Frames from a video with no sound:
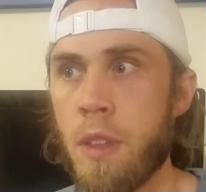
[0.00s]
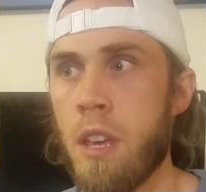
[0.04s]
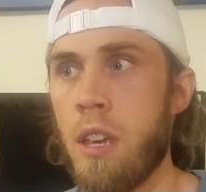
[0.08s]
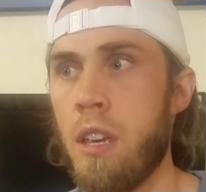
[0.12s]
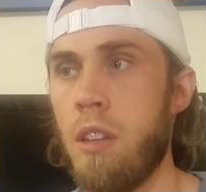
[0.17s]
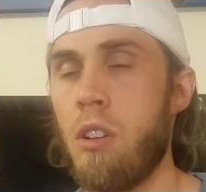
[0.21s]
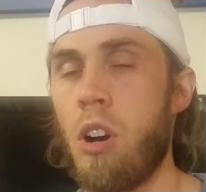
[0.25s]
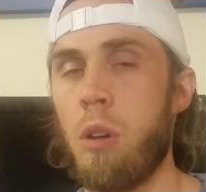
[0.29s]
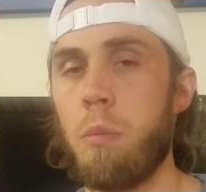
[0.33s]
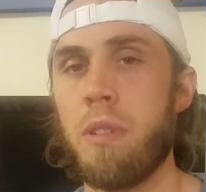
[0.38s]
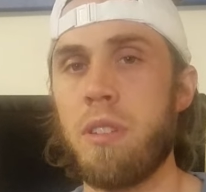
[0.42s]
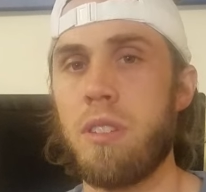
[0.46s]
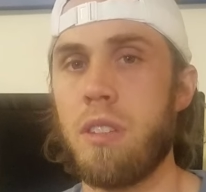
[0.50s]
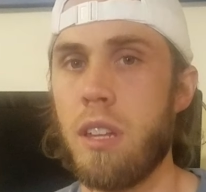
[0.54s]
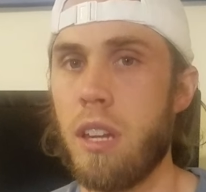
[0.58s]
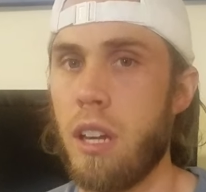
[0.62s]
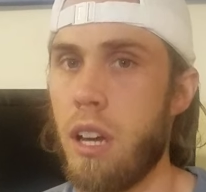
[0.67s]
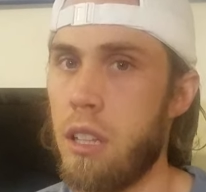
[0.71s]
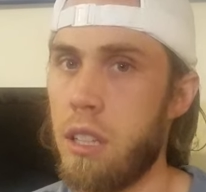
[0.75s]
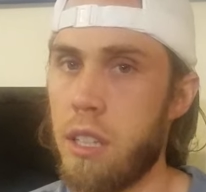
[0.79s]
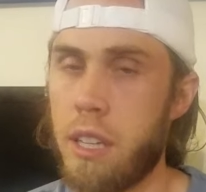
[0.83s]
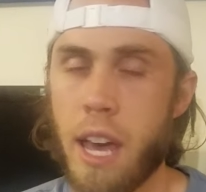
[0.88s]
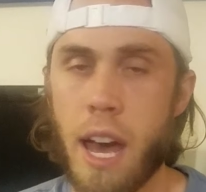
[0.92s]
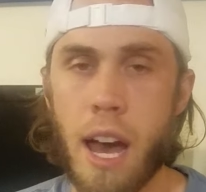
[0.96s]
You know, I'll be sitting on
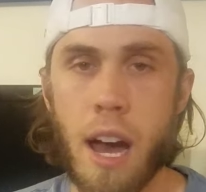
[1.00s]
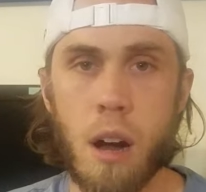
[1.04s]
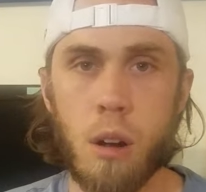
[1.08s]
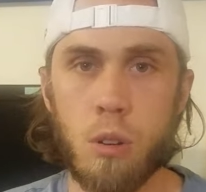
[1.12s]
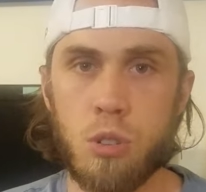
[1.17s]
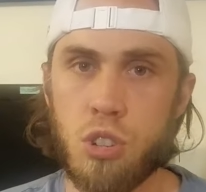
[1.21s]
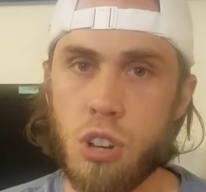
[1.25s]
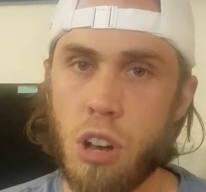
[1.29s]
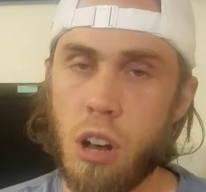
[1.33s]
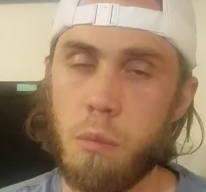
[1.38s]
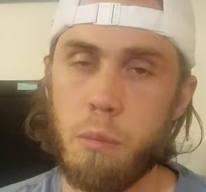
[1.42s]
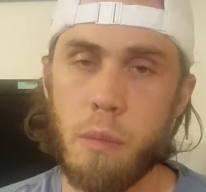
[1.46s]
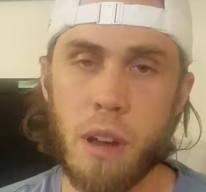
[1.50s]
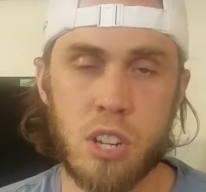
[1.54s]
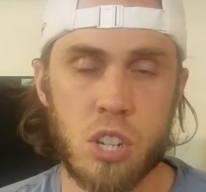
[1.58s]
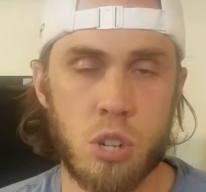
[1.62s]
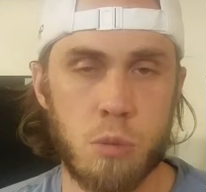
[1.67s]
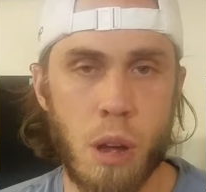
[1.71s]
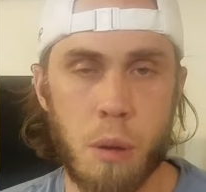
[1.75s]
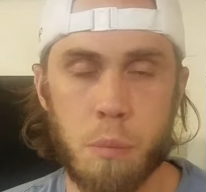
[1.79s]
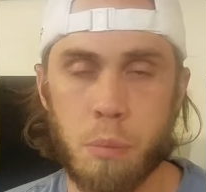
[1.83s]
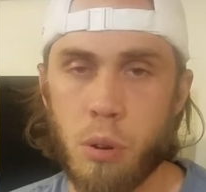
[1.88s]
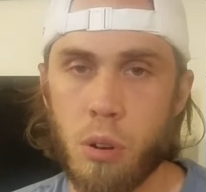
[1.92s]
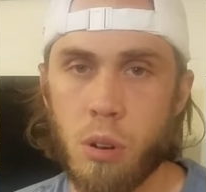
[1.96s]
the couch, I'll measure
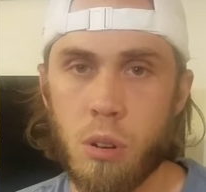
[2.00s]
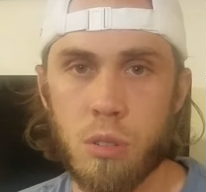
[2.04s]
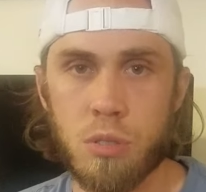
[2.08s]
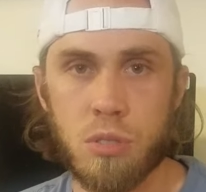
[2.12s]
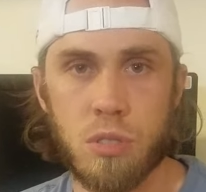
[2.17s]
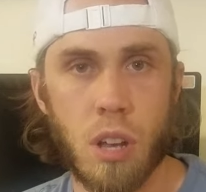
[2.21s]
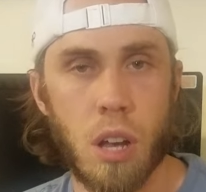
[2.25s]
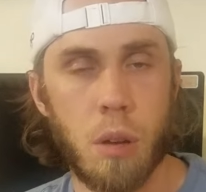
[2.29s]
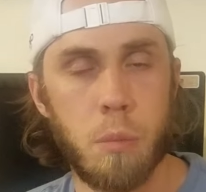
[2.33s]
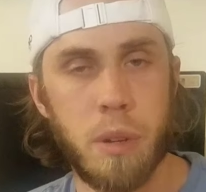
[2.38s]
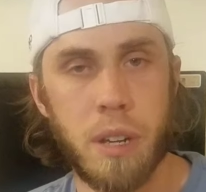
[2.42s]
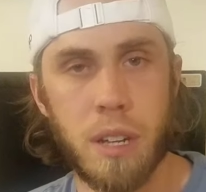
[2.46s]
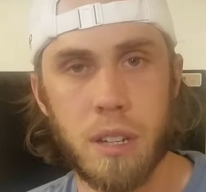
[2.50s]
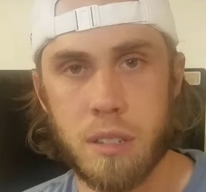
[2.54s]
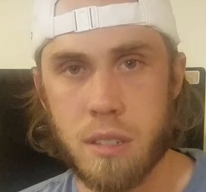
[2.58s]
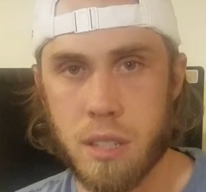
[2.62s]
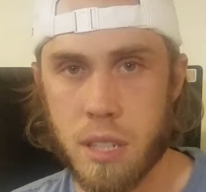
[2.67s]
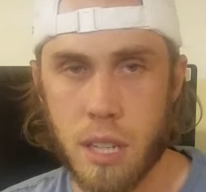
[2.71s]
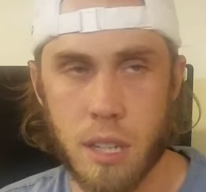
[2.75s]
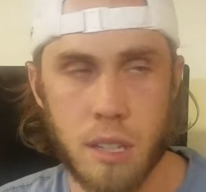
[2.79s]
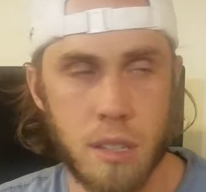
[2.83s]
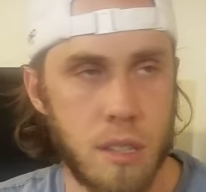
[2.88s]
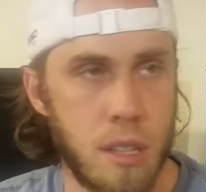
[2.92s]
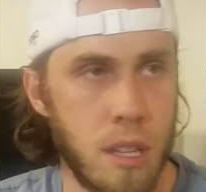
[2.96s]
my pulse, I'll be at
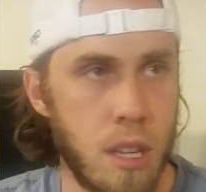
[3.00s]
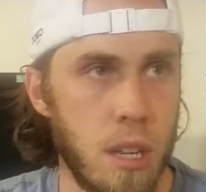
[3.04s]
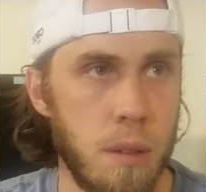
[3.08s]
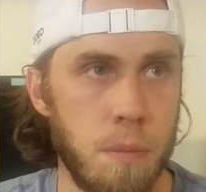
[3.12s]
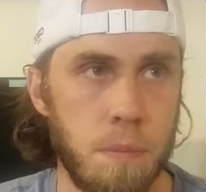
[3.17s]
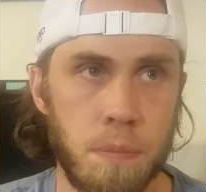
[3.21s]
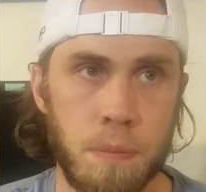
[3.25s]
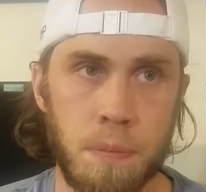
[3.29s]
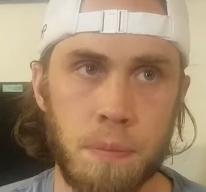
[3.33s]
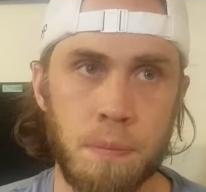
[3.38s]
60.